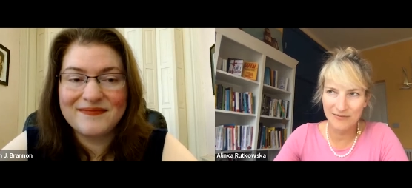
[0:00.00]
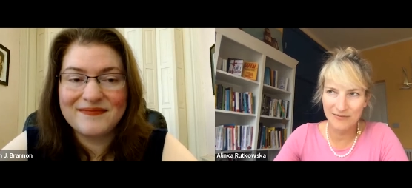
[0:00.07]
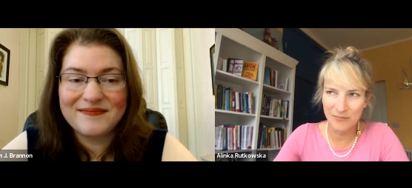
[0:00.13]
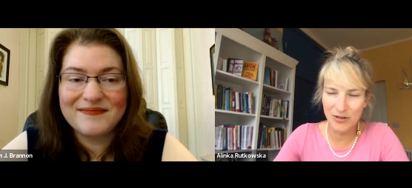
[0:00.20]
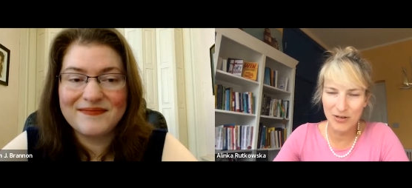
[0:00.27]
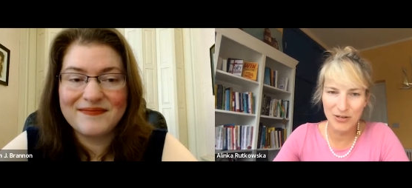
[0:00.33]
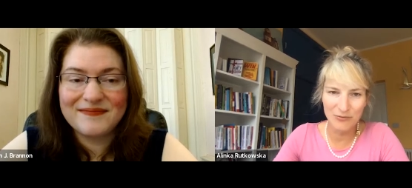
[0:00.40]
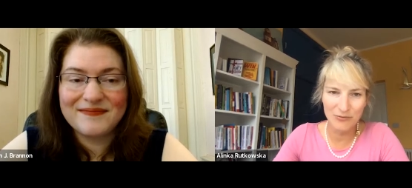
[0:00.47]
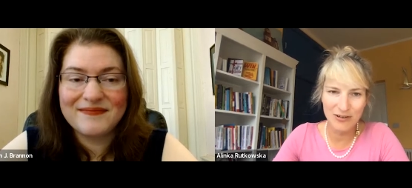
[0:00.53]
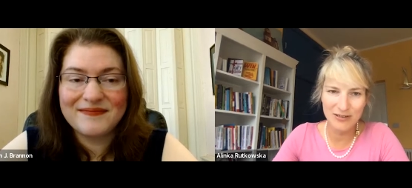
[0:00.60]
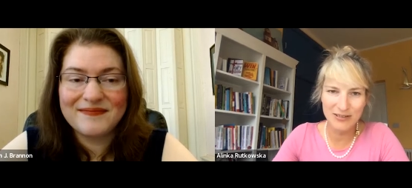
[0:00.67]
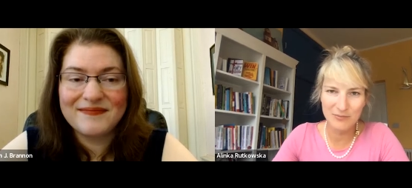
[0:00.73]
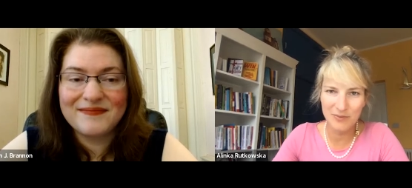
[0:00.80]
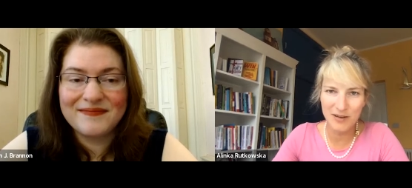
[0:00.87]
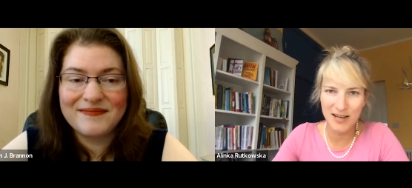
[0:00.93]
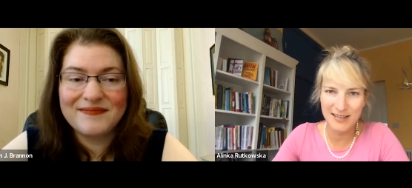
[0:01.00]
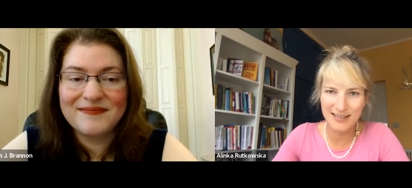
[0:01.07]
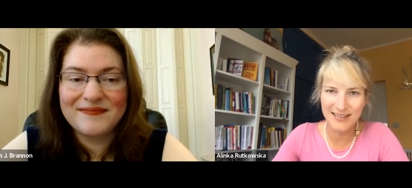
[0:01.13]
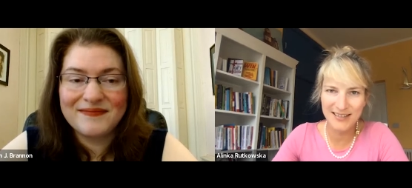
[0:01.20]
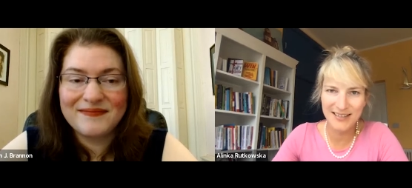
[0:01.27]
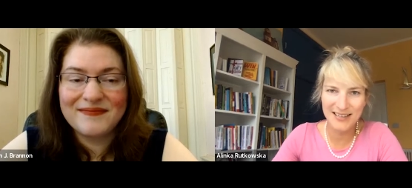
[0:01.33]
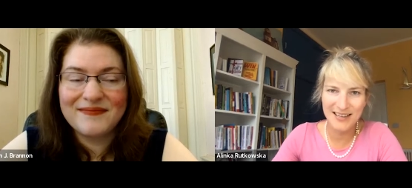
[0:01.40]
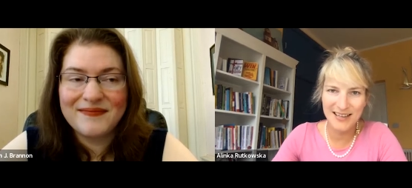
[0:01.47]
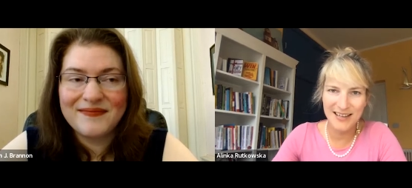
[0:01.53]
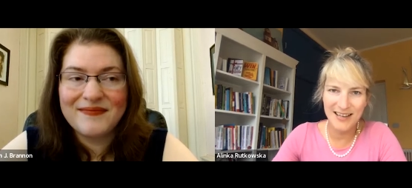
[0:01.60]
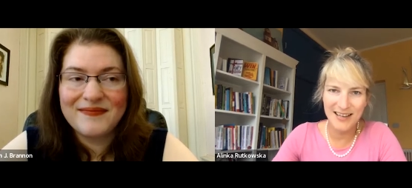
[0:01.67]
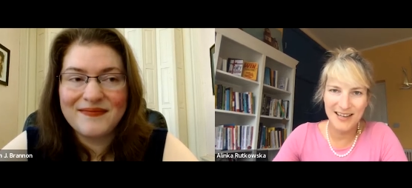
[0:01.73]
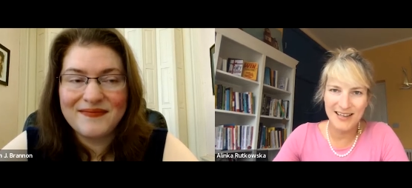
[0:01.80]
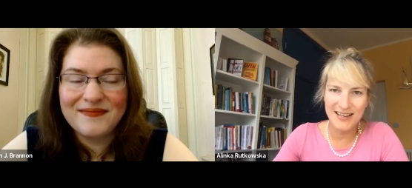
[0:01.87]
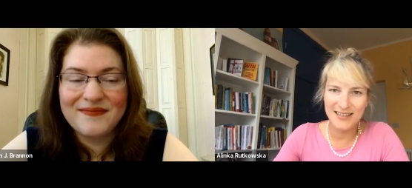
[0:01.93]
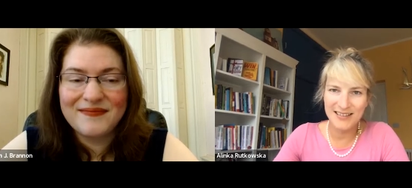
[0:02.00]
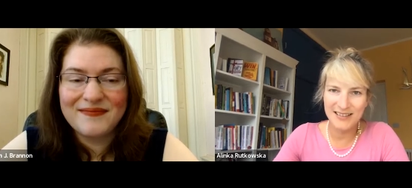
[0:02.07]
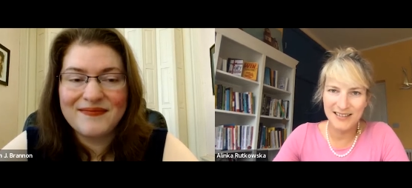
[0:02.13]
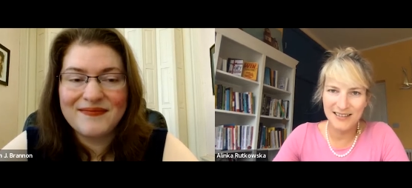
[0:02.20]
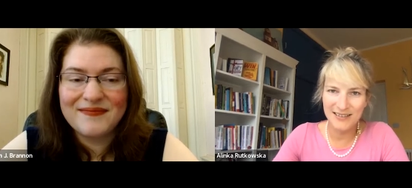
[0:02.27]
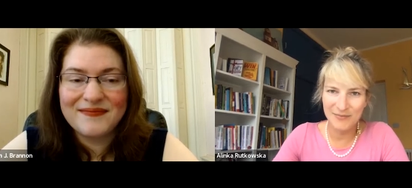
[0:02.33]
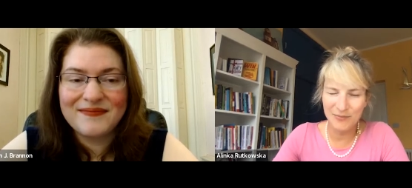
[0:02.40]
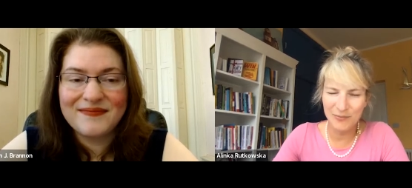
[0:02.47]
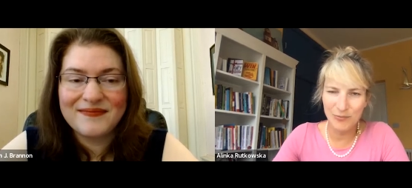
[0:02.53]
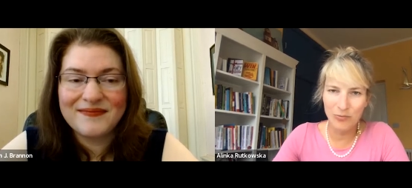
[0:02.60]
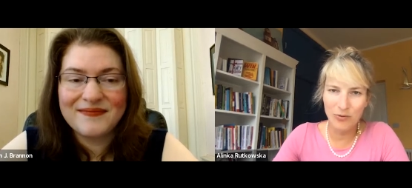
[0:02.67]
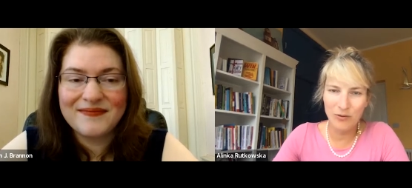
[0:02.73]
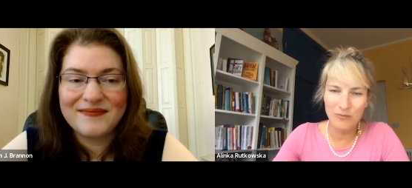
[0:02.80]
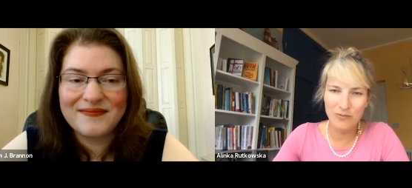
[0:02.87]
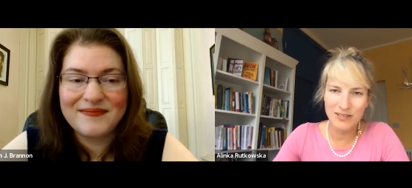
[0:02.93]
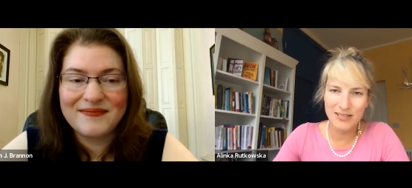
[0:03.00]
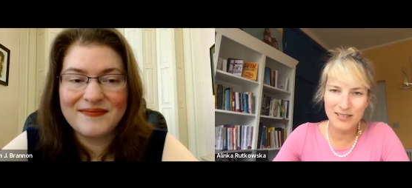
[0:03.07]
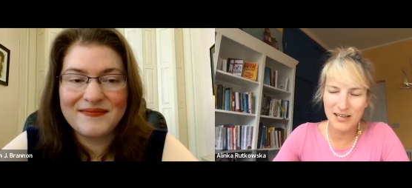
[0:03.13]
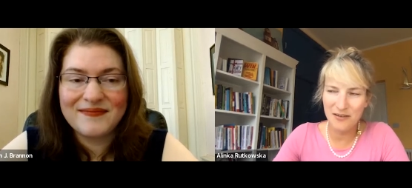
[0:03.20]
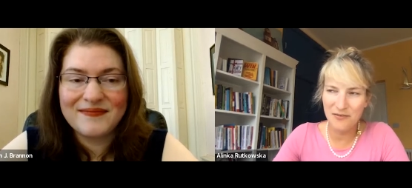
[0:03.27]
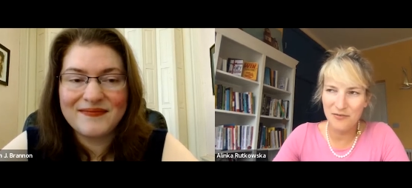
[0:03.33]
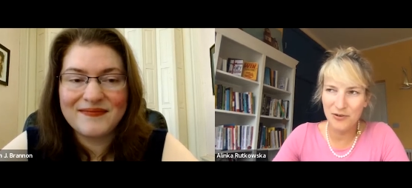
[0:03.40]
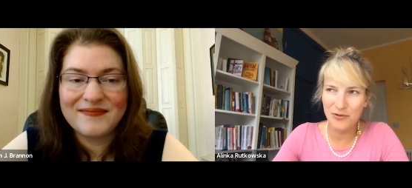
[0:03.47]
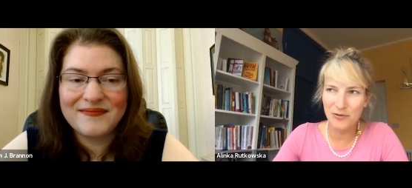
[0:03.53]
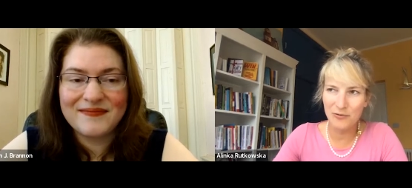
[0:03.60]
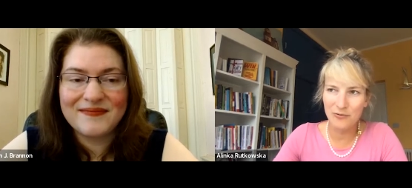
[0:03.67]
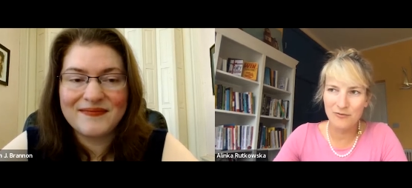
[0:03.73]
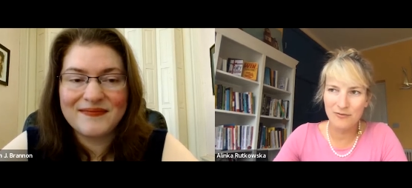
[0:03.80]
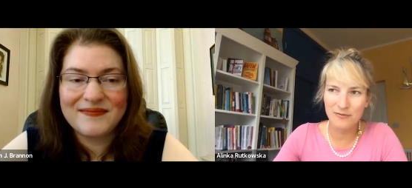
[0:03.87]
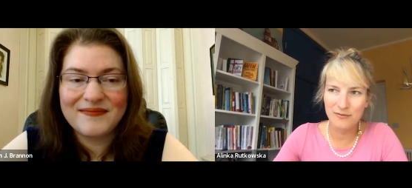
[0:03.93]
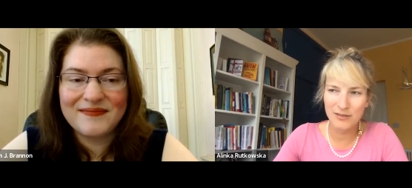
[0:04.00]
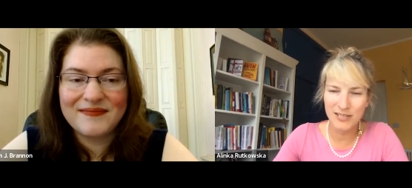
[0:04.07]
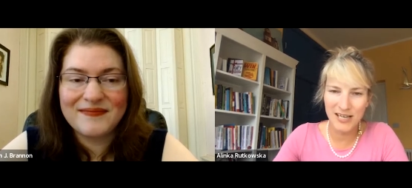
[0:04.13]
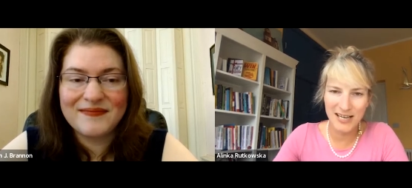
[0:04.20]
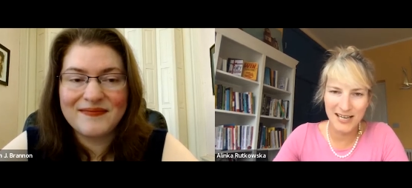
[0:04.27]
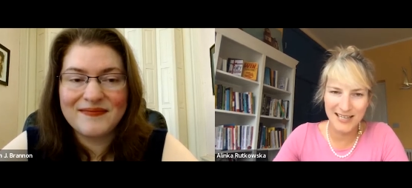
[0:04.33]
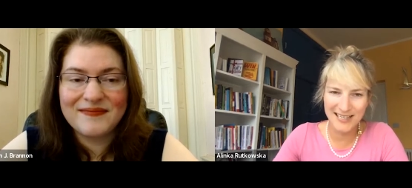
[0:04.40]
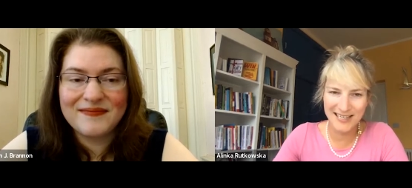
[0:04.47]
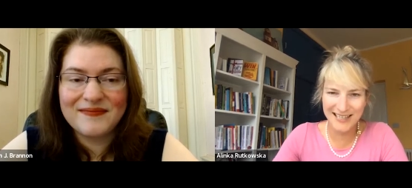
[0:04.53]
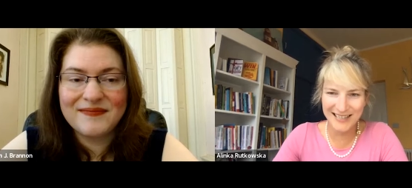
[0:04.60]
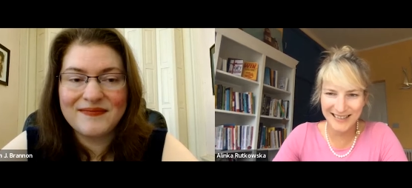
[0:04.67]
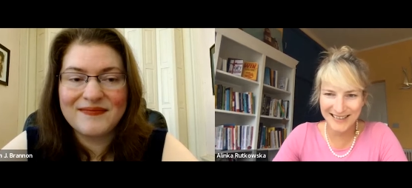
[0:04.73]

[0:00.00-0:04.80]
Speaker 1: money well spent and uh, probably save you days